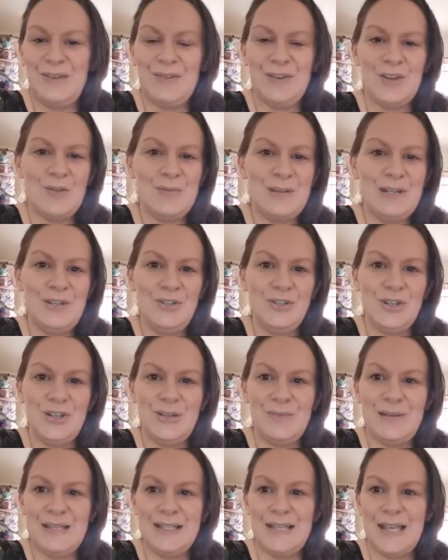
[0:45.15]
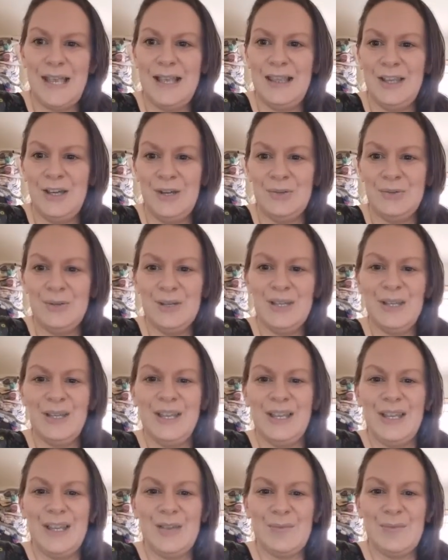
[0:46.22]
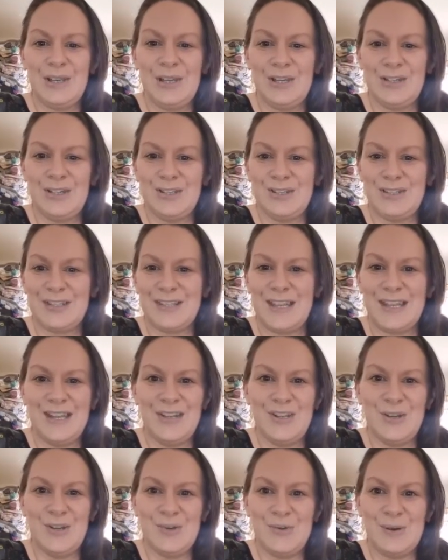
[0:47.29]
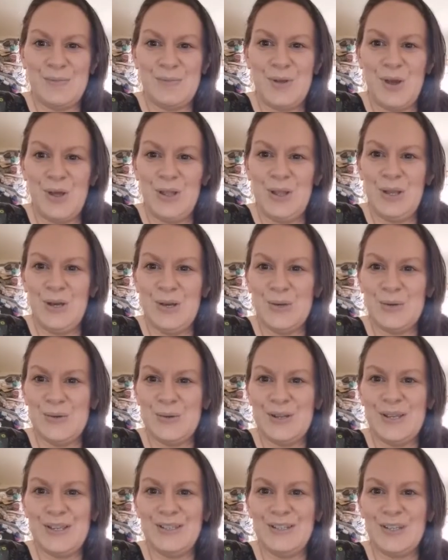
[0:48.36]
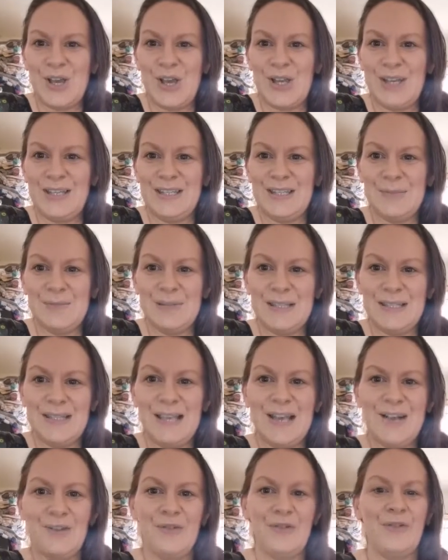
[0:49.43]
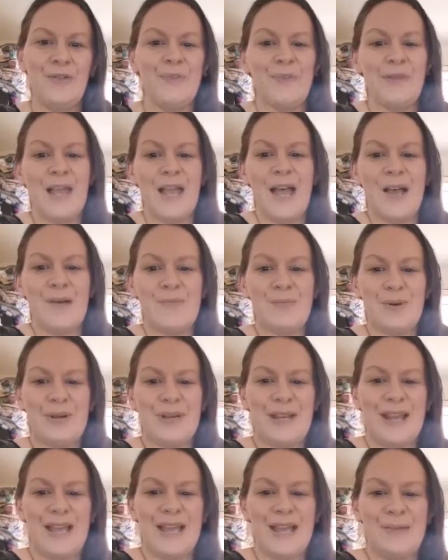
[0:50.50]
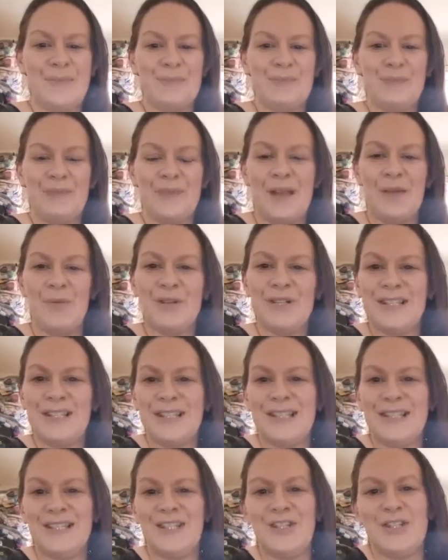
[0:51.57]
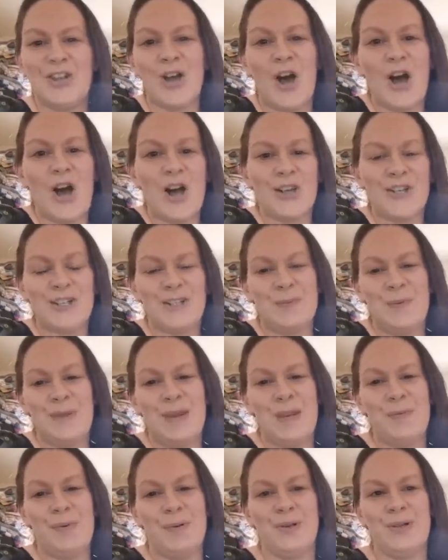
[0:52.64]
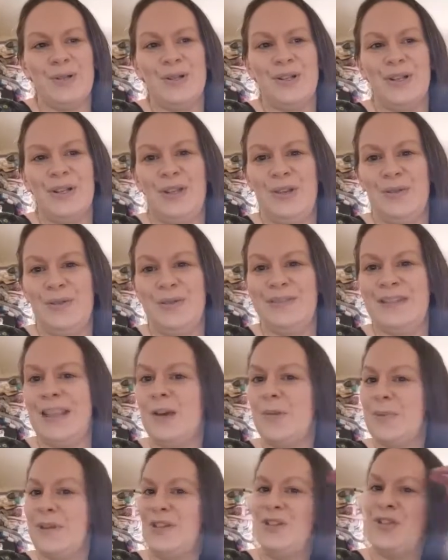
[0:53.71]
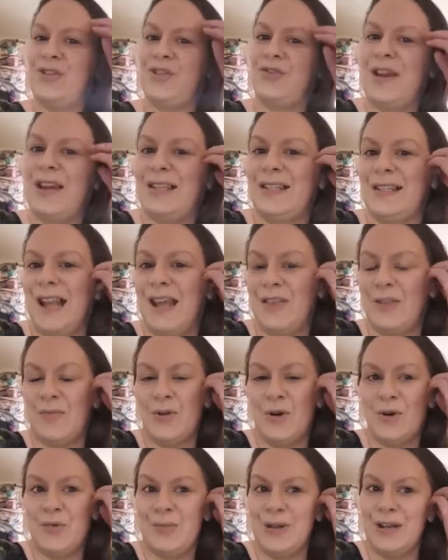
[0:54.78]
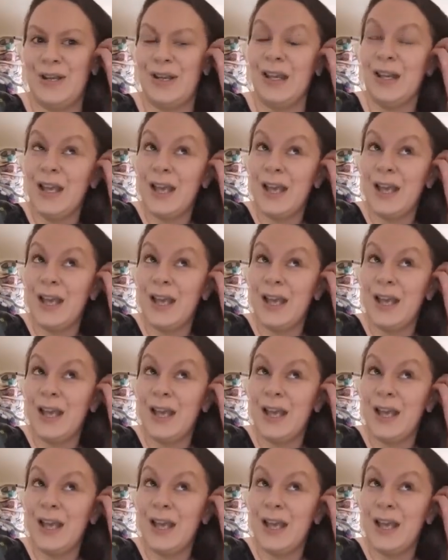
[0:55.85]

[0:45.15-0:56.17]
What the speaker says: If you come in and join me, say hello, because then I know I'm not alone and talking to myself. But I wanted to talk to people who are a little bit stressed at the moment.